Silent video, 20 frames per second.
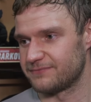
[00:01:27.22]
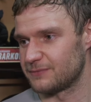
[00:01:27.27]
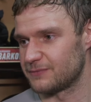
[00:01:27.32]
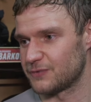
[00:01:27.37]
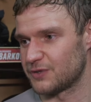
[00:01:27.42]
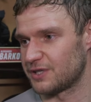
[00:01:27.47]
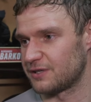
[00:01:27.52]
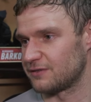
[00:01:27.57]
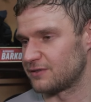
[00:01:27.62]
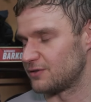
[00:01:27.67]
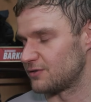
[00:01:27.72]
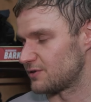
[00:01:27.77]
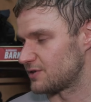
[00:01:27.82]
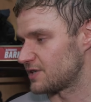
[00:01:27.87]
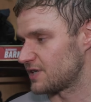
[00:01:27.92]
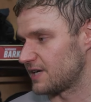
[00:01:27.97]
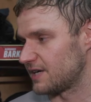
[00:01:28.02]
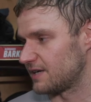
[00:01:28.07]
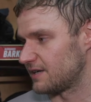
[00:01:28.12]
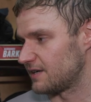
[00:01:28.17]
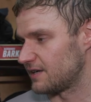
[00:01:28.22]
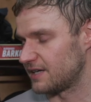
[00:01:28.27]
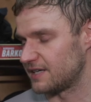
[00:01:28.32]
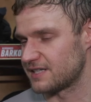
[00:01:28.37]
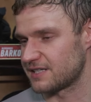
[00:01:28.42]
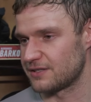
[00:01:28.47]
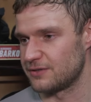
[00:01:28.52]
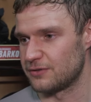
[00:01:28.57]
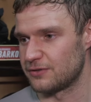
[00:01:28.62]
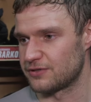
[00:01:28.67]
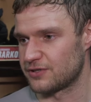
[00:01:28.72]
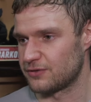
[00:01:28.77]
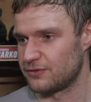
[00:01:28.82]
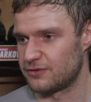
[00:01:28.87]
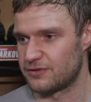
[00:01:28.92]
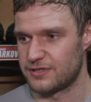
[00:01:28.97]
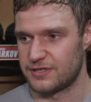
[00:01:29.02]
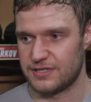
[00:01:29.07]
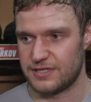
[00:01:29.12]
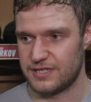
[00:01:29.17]
one of those highest goal
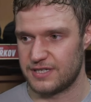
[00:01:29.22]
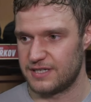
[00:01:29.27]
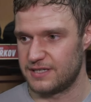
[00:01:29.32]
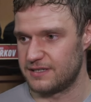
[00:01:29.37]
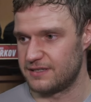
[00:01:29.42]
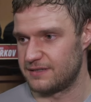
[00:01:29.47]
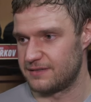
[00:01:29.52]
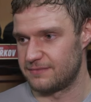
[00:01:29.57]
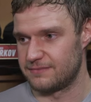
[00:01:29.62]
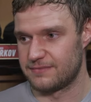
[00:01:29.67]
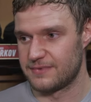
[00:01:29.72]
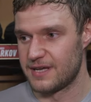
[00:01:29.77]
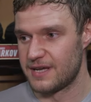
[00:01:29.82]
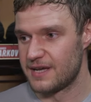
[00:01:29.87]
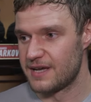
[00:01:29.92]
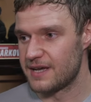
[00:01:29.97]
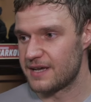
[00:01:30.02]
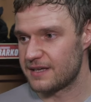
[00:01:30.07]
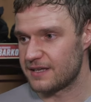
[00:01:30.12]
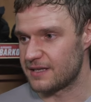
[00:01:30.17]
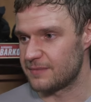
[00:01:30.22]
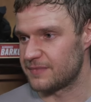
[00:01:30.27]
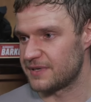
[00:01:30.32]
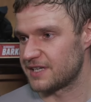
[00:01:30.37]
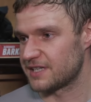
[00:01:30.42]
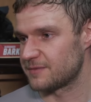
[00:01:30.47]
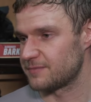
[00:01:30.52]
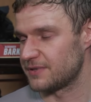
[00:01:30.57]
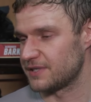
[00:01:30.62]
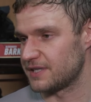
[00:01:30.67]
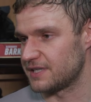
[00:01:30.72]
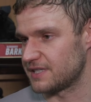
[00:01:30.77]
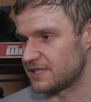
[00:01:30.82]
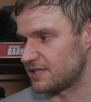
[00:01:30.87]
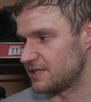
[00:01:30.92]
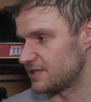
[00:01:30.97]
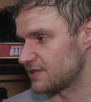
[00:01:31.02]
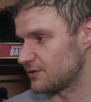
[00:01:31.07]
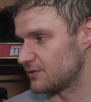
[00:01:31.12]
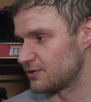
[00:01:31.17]
scorers. He makes plays,
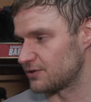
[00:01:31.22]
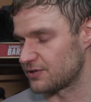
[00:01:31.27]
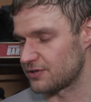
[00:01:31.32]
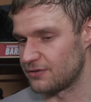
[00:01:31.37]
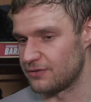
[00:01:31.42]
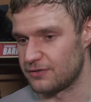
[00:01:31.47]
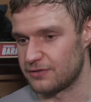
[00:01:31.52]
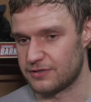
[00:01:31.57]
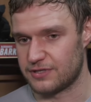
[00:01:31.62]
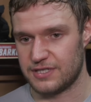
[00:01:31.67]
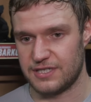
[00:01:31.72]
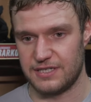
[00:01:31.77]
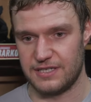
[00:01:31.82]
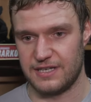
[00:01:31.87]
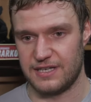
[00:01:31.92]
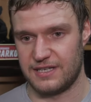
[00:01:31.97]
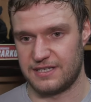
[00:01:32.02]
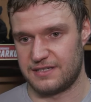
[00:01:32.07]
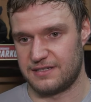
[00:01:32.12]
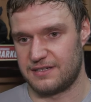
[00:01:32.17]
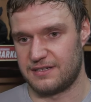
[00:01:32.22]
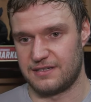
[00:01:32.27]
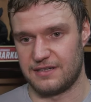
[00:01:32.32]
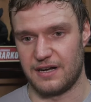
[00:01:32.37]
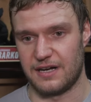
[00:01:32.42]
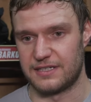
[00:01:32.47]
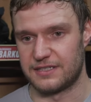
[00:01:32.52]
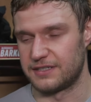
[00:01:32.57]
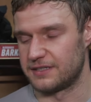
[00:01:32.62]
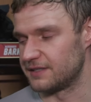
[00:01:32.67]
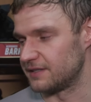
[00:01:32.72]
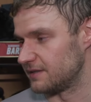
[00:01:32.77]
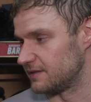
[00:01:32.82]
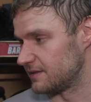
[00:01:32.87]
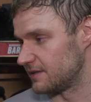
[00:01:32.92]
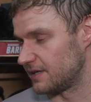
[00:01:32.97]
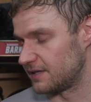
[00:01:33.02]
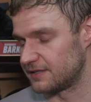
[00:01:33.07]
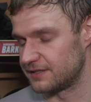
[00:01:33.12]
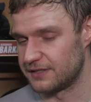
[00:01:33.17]
he scores goals, he has an
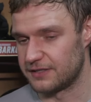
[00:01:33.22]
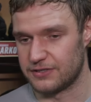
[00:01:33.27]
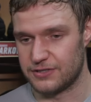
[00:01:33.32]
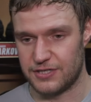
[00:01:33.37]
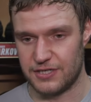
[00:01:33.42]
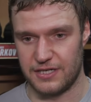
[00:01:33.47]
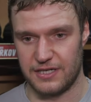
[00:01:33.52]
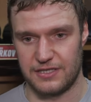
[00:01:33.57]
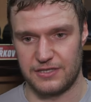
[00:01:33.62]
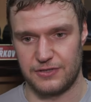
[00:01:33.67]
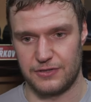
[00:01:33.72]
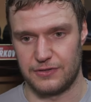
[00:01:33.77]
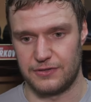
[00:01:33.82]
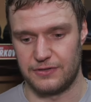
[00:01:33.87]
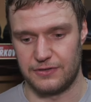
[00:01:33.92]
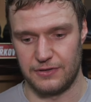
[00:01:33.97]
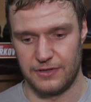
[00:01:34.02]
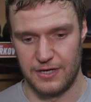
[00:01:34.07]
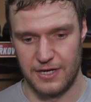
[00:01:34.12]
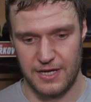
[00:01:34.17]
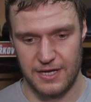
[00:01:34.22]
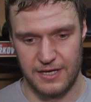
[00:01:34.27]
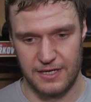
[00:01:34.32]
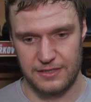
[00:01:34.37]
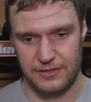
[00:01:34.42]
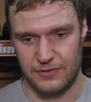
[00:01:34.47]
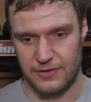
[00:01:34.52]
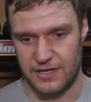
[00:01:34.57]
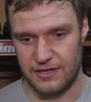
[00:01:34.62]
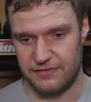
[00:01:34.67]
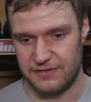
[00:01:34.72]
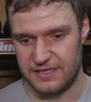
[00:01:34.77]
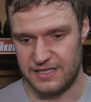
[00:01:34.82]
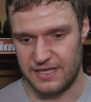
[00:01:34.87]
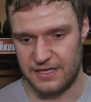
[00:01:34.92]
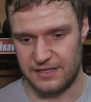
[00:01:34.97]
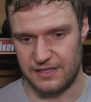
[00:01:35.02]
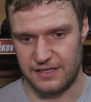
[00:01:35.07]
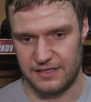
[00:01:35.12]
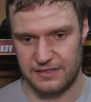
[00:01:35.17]
unreal shot. So to have
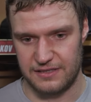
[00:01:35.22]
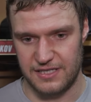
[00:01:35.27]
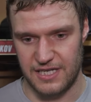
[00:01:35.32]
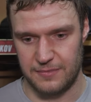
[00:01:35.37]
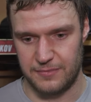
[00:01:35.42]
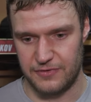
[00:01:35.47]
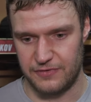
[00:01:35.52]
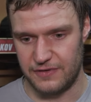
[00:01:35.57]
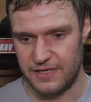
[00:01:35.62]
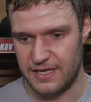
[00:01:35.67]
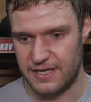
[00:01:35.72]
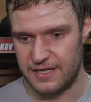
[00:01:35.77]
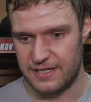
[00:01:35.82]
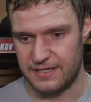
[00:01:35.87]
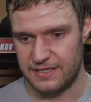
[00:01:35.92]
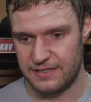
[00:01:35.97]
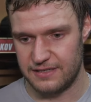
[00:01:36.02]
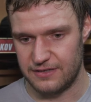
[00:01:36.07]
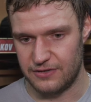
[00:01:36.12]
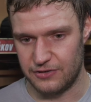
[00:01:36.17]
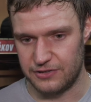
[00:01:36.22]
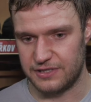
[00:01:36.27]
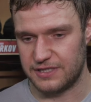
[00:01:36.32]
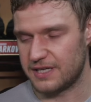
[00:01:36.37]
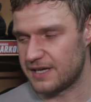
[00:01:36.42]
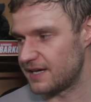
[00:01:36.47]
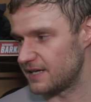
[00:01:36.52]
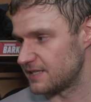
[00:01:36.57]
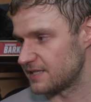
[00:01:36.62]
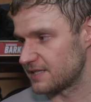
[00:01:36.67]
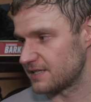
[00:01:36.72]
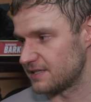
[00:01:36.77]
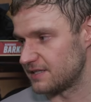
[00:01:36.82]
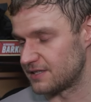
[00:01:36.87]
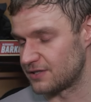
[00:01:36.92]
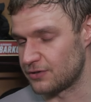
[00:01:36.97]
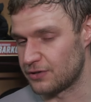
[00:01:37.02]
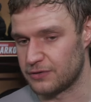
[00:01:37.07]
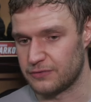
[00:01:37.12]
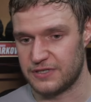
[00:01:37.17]
that type of guy on the ice
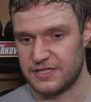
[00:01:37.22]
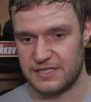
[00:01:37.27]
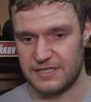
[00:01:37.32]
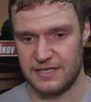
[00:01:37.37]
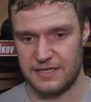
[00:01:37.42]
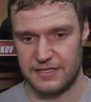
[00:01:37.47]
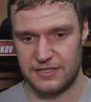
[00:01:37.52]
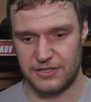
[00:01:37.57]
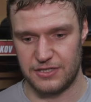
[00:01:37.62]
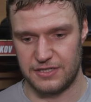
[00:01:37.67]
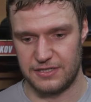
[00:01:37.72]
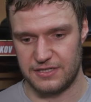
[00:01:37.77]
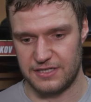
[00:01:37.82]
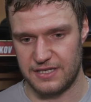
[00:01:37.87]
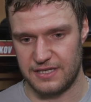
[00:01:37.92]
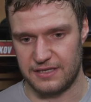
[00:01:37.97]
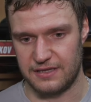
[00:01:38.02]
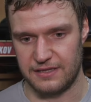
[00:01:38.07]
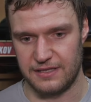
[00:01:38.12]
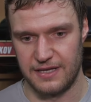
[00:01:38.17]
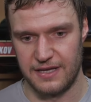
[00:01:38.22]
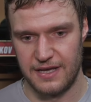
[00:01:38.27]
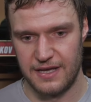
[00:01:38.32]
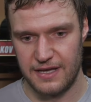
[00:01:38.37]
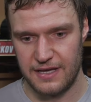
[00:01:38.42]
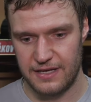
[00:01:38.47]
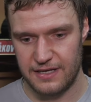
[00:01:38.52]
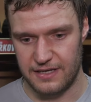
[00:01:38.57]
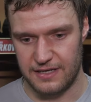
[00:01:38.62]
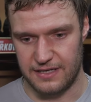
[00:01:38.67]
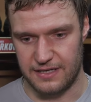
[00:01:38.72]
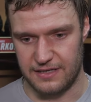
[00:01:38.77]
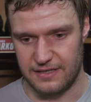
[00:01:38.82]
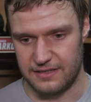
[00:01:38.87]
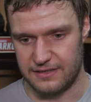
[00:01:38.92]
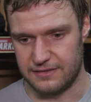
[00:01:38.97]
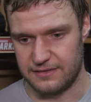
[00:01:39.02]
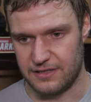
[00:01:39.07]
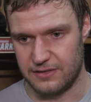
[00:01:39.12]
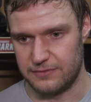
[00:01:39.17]
is always dangerous. And
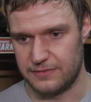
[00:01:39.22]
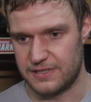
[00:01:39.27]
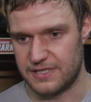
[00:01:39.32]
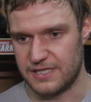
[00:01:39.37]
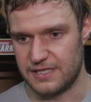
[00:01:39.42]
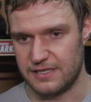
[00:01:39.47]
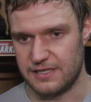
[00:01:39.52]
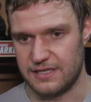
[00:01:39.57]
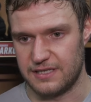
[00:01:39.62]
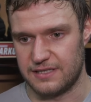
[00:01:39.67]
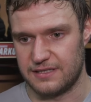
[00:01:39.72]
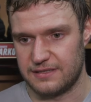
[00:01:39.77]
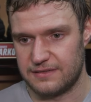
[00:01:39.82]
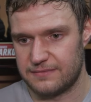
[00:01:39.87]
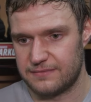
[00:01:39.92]
obviously, like,